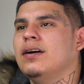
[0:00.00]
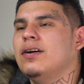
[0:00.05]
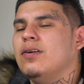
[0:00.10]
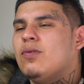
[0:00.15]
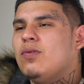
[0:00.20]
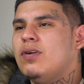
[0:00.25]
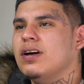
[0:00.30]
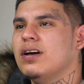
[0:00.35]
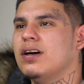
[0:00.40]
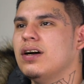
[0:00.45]

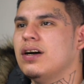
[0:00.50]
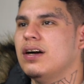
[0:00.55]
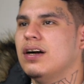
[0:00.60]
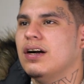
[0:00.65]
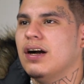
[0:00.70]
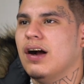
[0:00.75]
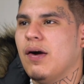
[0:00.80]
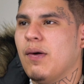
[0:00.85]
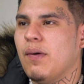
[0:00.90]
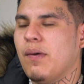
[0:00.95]

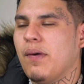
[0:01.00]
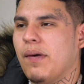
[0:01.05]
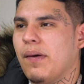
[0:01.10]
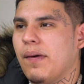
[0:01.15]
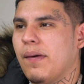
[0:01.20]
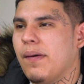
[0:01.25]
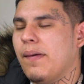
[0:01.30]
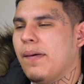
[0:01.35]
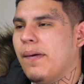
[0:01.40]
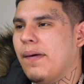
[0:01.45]
Well,
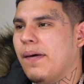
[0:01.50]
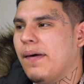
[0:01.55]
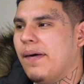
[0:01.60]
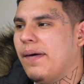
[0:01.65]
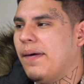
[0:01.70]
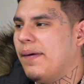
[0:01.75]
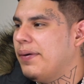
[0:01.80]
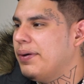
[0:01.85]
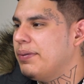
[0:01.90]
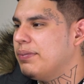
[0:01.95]

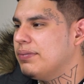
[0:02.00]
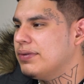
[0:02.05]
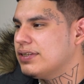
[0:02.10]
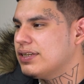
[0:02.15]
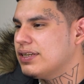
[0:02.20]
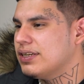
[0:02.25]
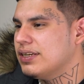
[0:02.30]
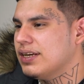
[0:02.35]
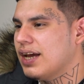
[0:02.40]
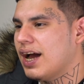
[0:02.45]
let me
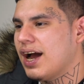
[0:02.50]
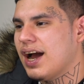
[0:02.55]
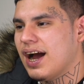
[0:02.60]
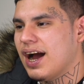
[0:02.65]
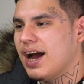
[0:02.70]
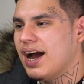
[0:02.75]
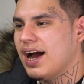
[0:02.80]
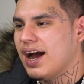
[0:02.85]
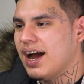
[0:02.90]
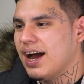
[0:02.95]
see.
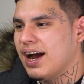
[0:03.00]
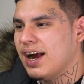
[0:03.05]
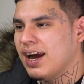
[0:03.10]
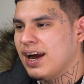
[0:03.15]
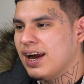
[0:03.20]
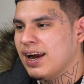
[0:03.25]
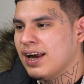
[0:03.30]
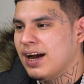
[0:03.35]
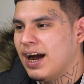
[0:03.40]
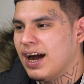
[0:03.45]
I
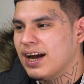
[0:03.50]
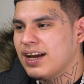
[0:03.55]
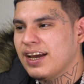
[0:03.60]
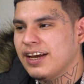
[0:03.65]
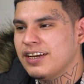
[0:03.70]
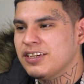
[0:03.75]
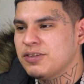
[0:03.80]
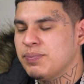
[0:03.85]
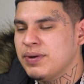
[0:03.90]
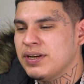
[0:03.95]

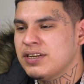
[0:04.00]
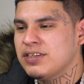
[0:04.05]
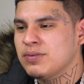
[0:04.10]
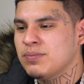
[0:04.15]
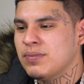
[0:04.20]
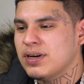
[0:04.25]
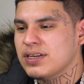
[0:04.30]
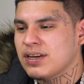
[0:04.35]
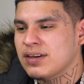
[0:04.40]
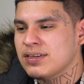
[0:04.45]
can't speak too
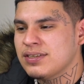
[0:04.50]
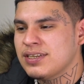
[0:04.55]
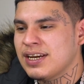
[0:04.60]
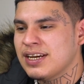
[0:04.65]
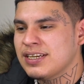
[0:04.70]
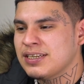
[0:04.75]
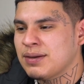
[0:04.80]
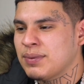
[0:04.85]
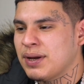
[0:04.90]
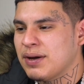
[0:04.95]
much on
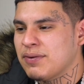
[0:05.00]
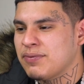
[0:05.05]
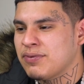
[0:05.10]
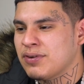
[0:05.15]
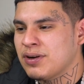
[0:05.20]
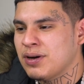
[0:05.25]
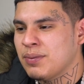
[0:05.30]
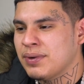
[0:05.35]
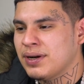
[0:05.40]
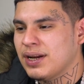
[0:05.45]
cities I'm not
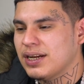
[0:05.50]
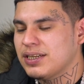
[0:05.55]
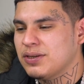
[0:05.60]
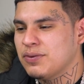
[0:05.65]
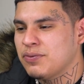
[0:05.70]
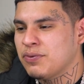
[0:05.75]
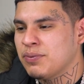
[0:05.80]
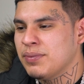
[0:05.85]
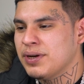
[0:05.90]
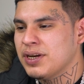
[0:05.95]
from and not too
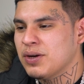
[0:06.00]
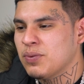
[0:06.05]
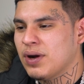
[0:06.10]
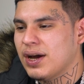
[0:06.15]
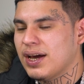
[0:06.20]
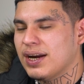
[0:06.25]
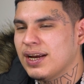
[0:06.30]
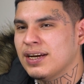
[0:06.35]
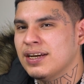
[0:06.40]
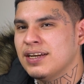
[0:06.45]
familiar with
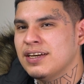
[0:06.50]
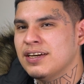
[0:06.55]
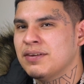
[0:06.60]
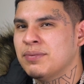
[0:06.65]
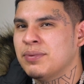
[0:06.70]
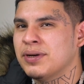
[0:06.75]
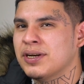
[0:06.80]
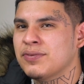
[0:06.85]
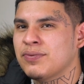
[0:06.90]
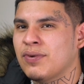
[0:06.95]
how they
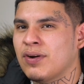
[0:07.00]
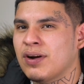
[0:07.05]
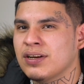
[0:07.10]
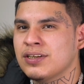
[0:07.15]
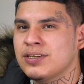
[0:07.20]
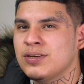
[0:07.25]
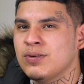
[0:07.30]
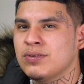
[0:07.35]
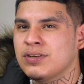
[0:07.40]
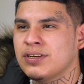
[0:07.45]
live. But as far
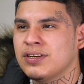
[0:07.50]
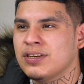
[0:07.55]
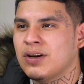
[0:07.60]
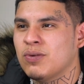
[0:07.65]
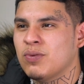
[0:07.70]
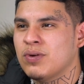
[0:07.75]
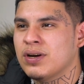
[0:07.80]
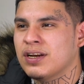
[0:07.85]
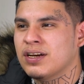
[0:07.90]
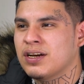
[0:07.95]
as Houston,
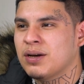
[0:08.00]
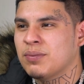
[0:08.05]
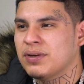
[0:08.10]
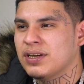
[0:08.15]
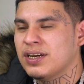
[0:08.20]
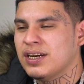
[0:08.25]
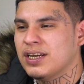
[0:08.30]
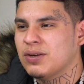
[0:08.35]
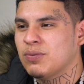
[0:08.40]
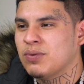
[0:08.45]
we're gonna come together.